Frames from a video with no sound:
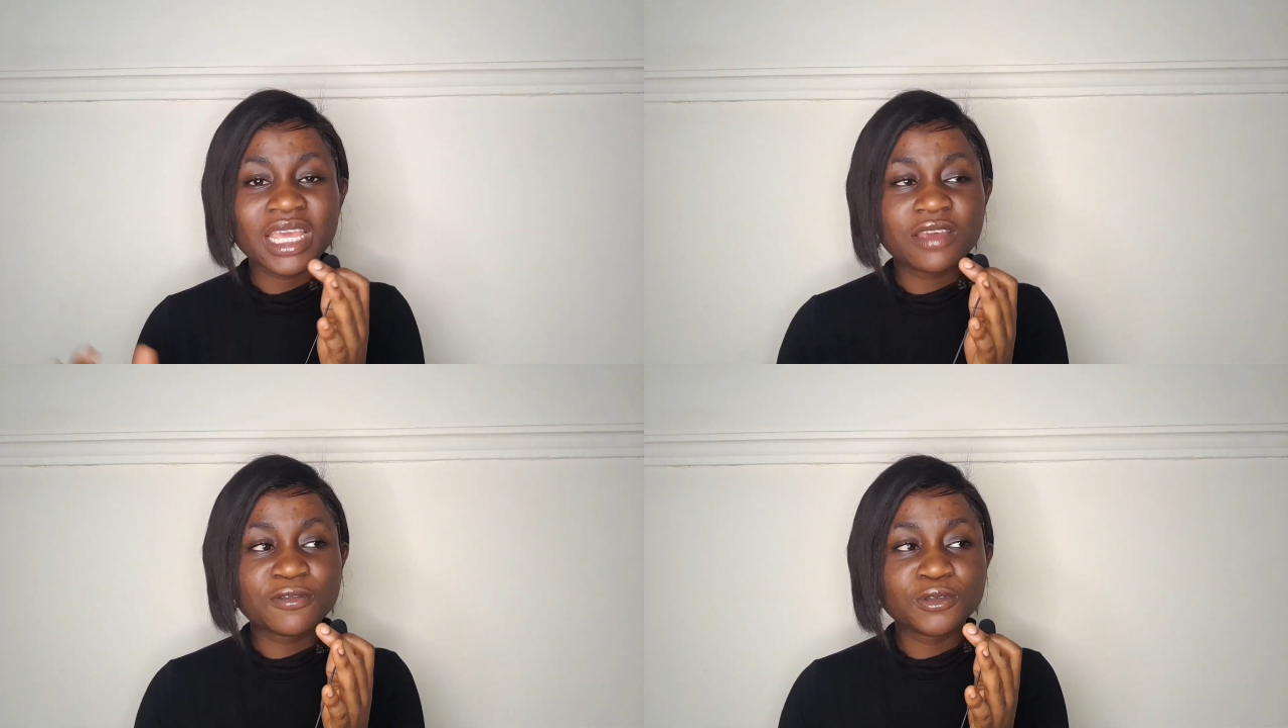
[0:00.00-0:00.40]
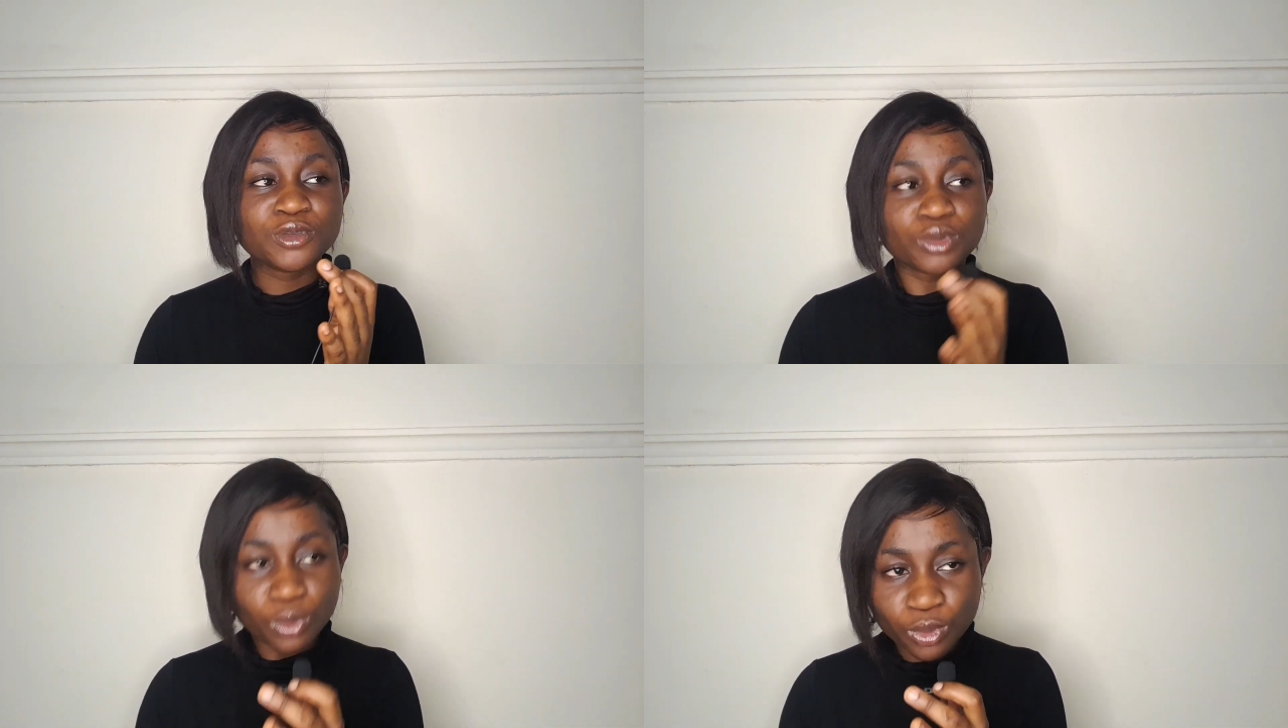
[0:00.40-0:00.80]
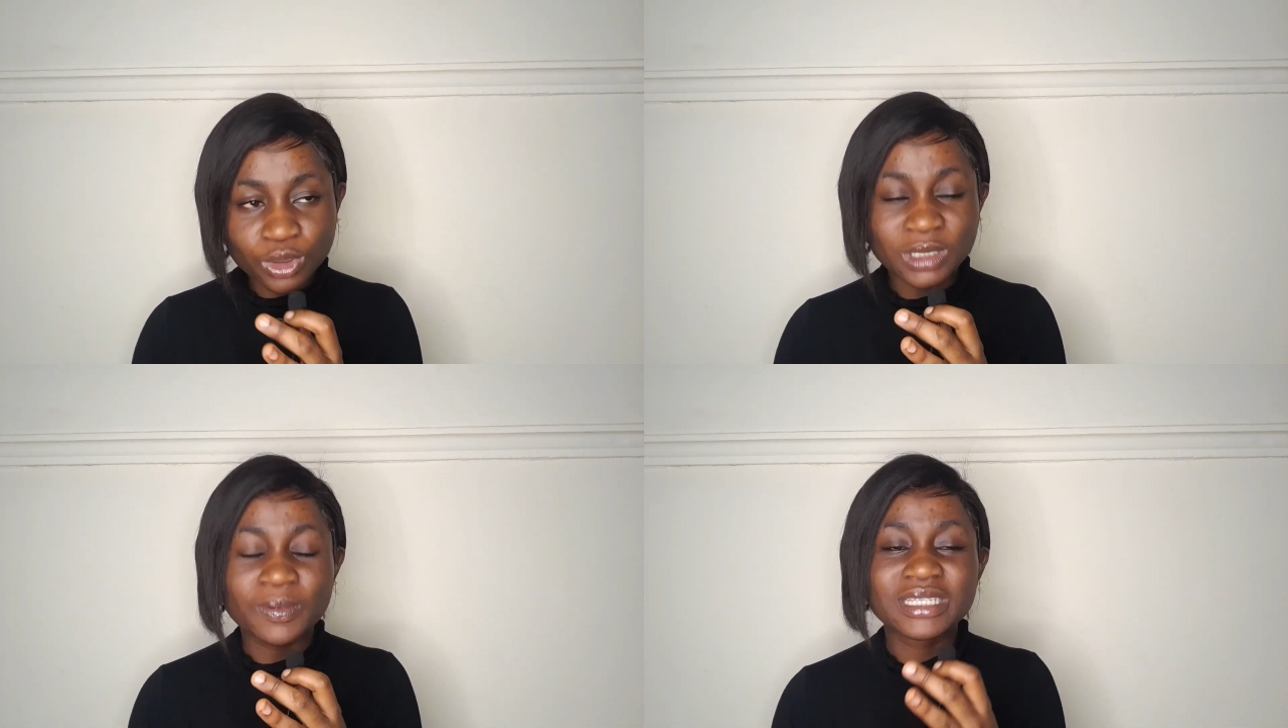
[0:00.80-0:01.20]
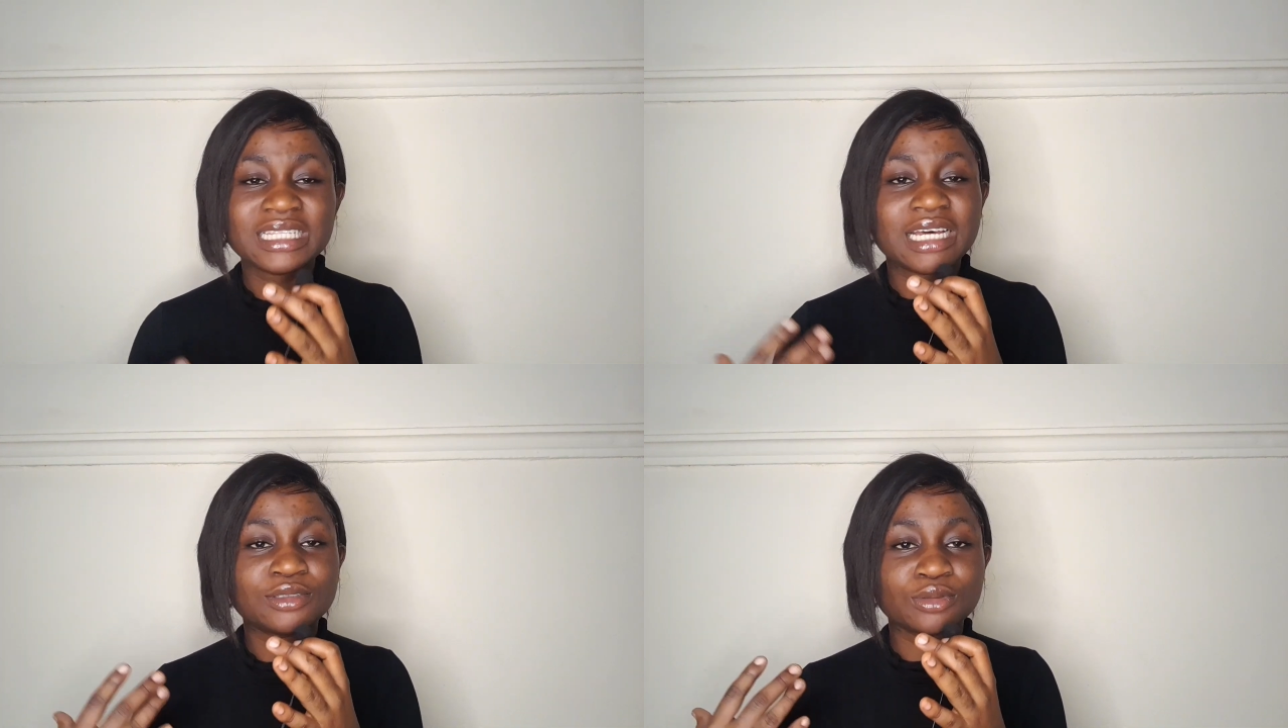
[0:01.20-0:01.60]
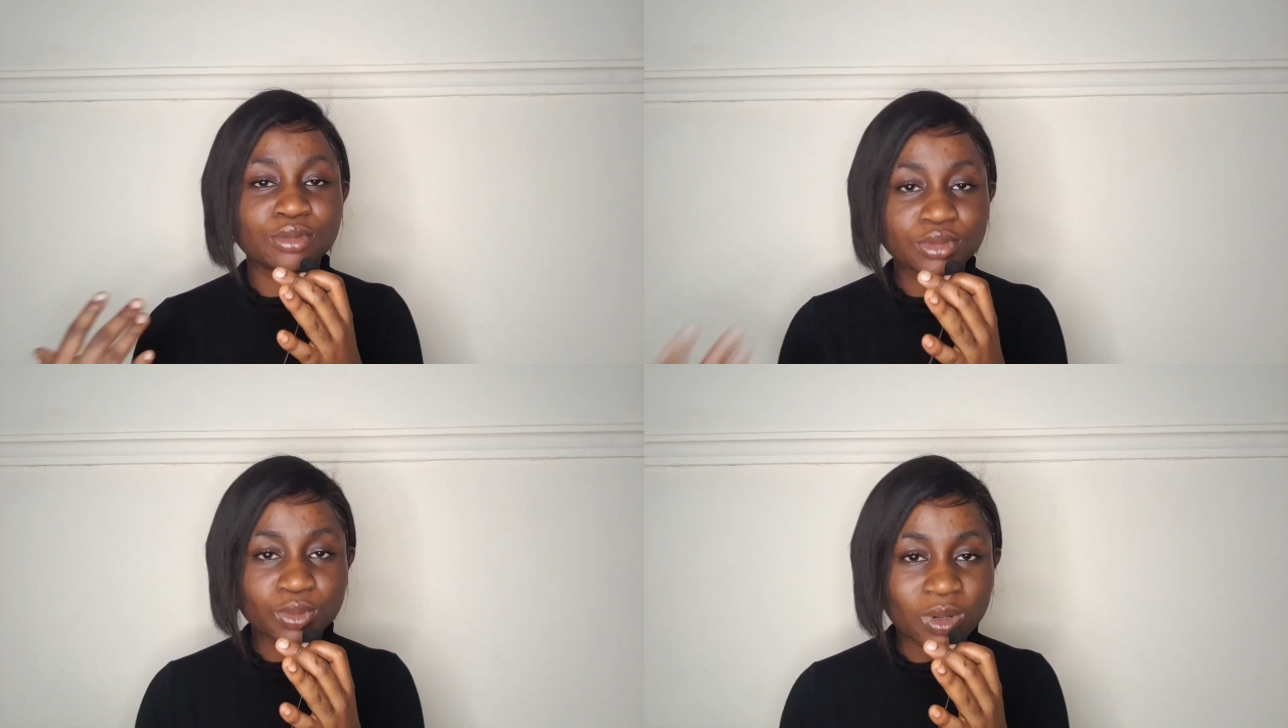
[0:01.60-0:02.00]
even though the person has
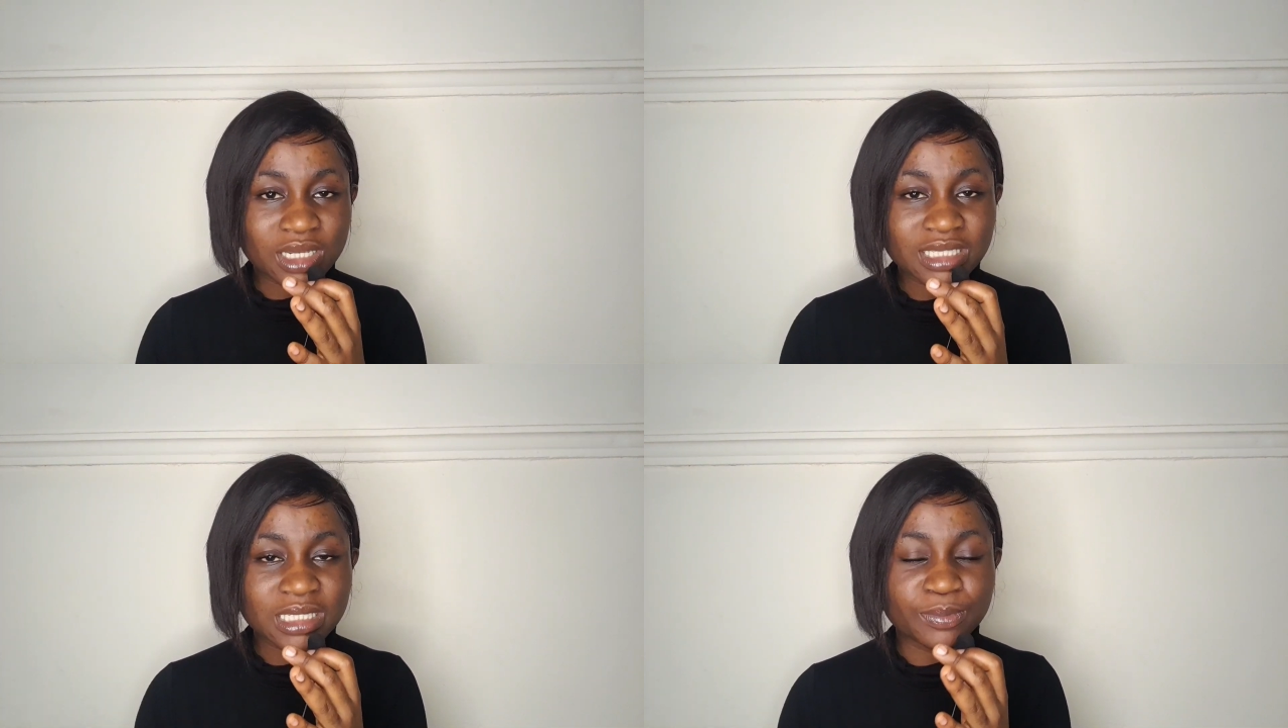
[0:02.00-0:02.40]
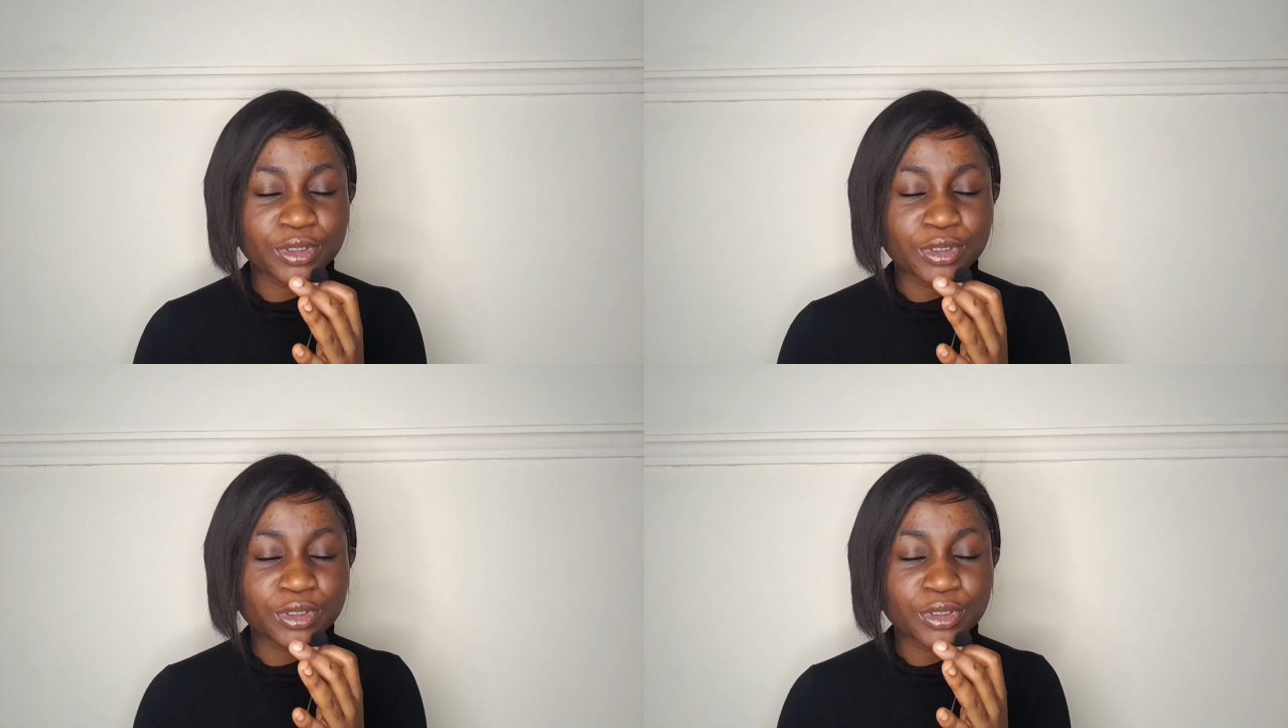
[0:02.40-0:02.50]
good qualities,